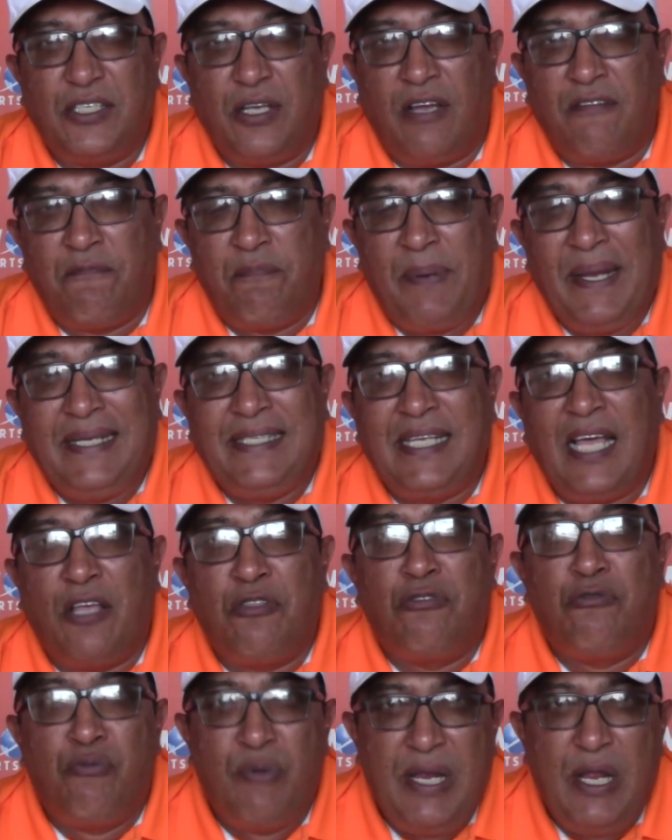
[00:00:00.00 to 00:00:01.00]
So I've picked
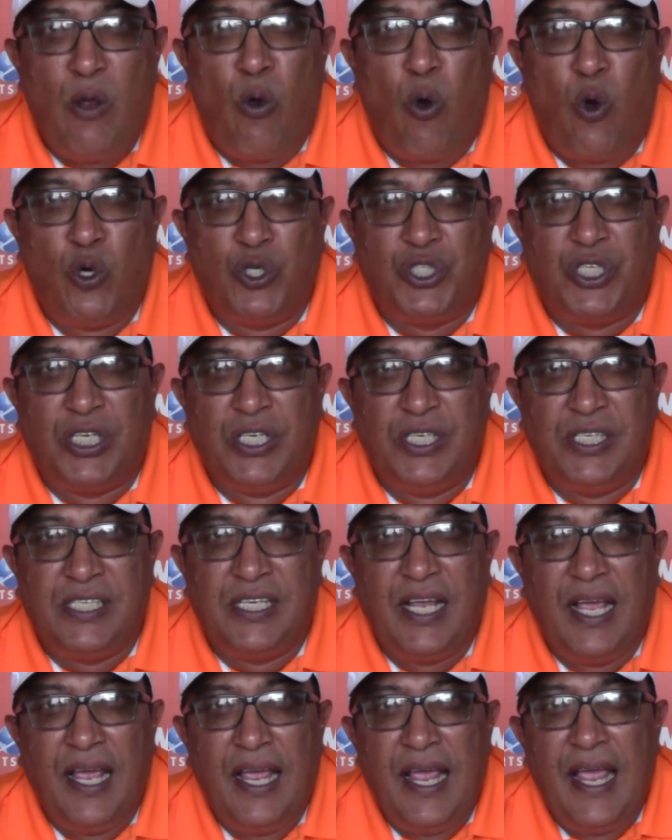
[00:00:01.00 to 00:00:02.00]
out 3
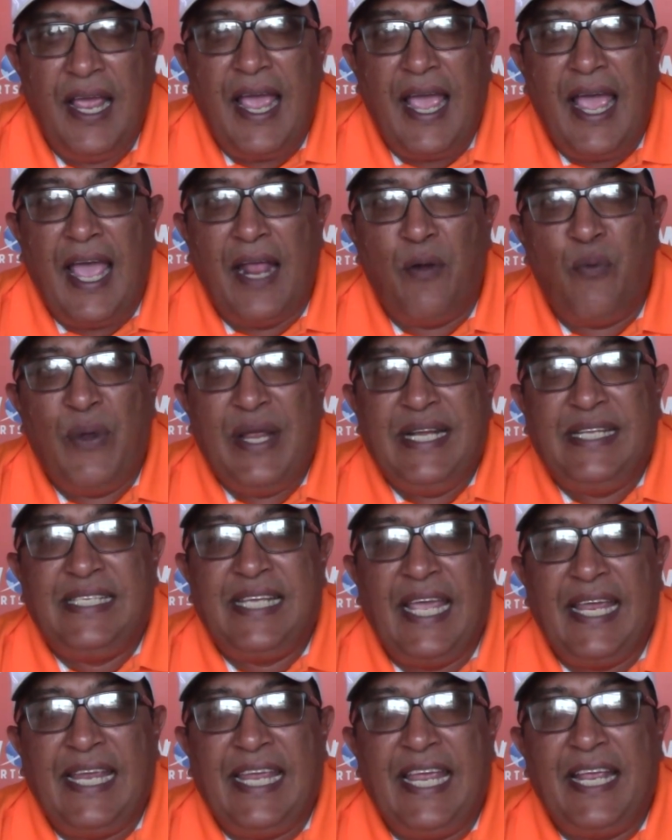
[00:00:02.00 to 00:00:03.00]
horses, and we're
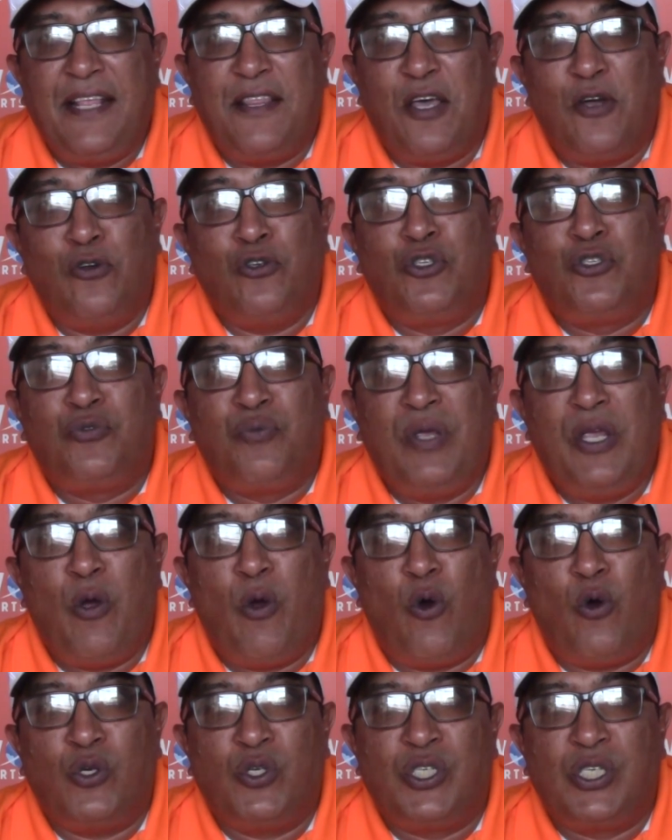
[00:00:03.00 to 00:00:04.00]
taking those 3
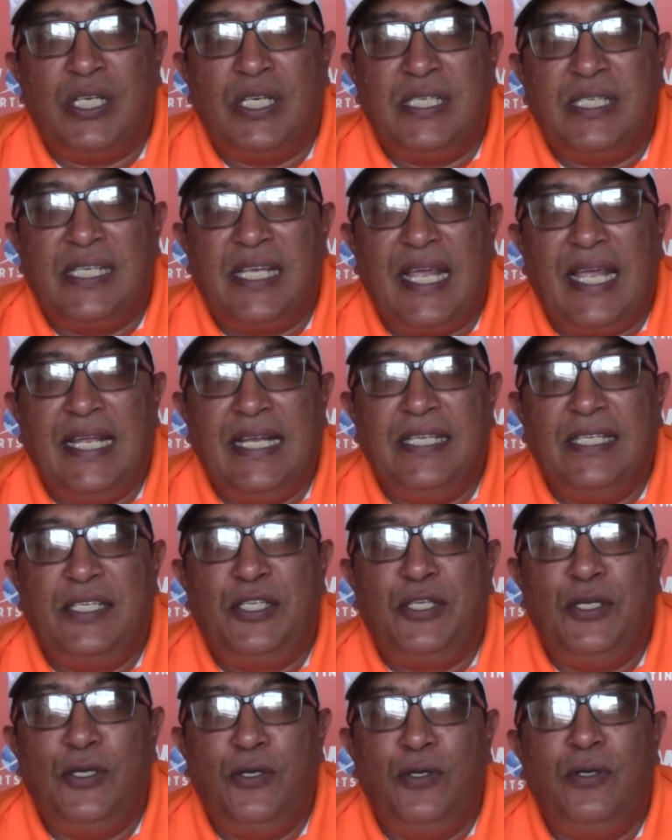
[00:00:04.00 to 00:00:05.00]
horses
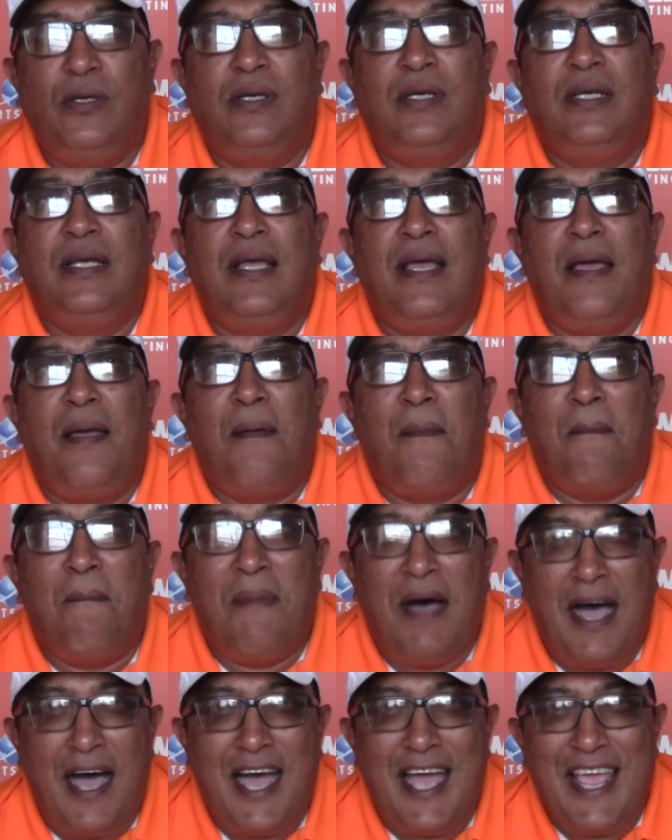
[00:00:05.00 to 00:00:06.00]
into
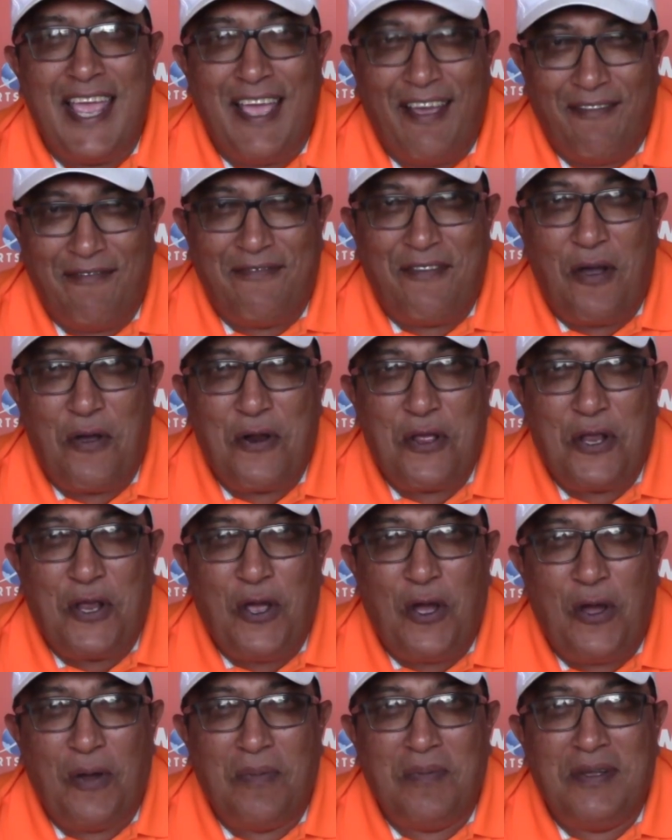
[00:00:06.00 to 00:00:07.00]
my
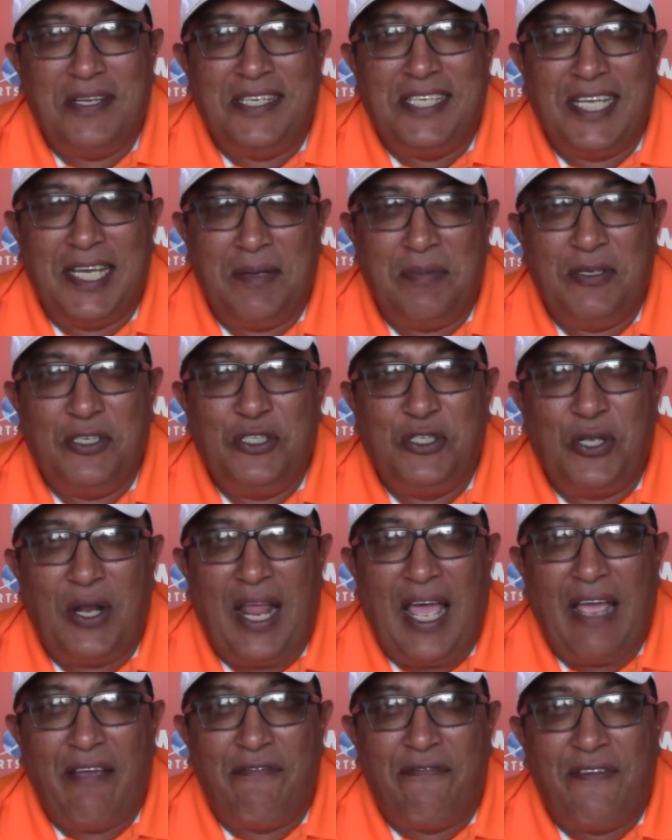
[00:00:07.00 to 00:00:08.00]
Vodacom Durban
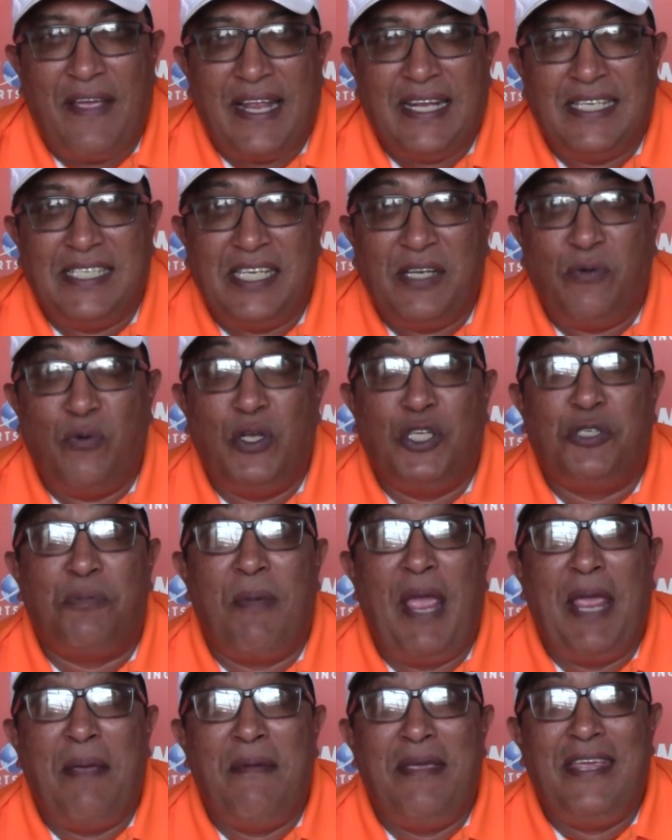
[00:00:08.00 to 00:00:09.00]
July Fancy, which
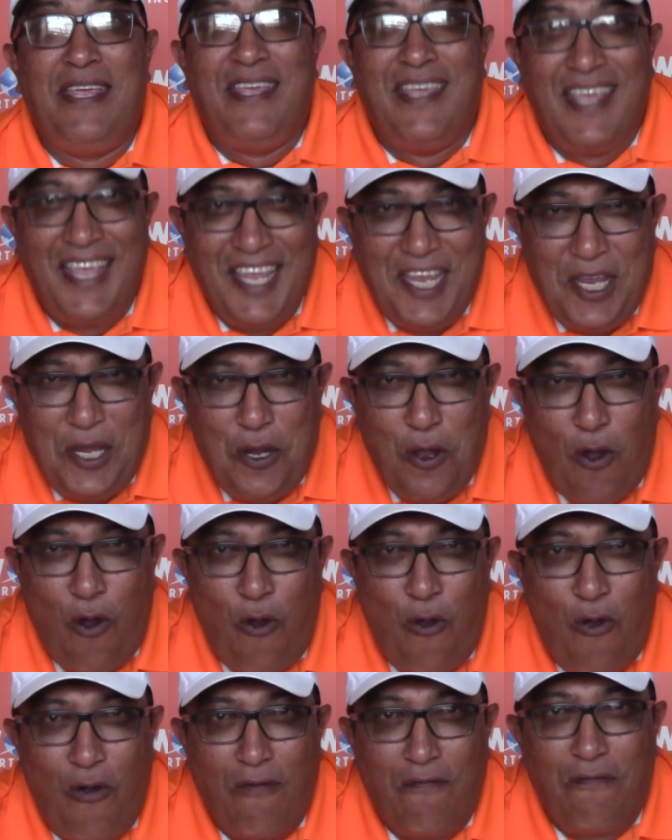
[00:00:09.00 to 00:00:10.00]
may be
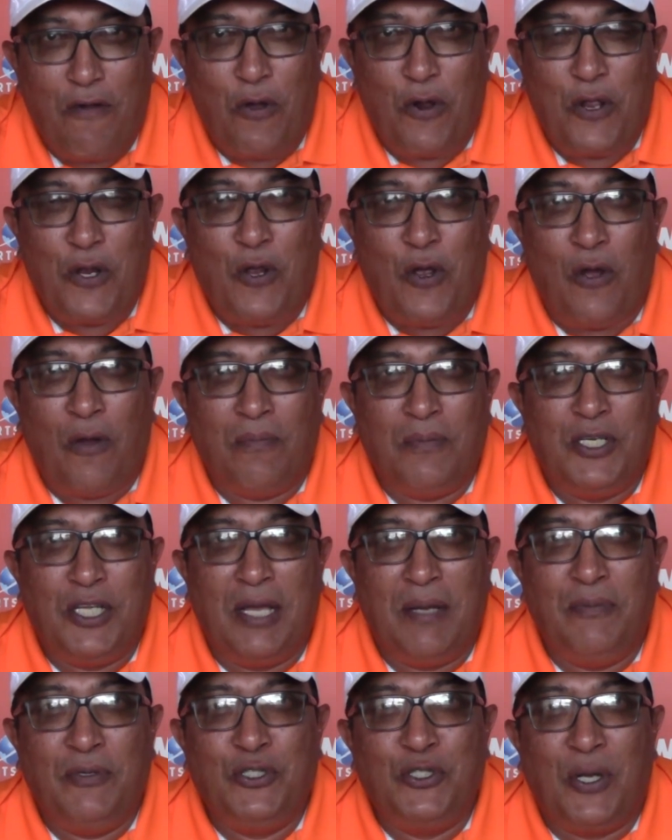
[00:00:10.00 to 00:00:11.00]
your Vodacom
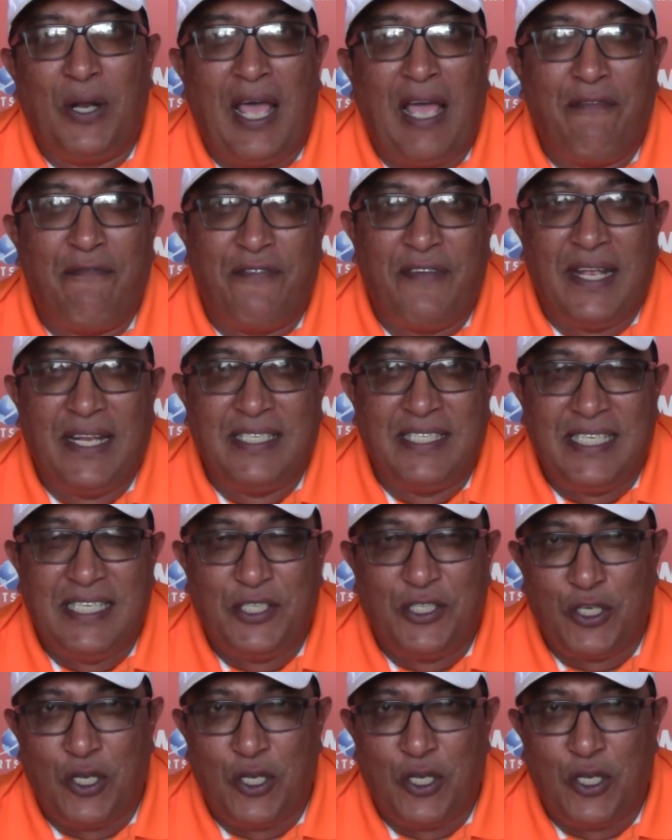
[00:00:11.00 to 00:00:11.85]
Durban July Fancy.